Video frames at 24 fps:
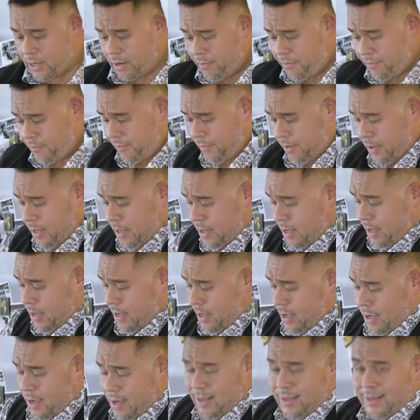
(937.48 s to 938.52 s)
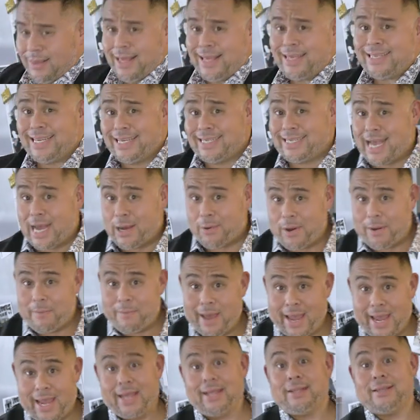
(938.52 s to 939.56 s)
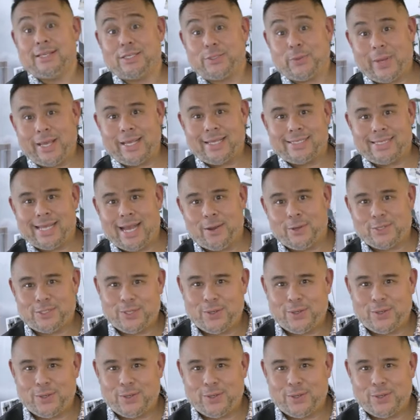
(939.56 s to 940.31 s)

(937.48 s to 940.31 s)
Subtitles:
off, this is how I made the sweet and sour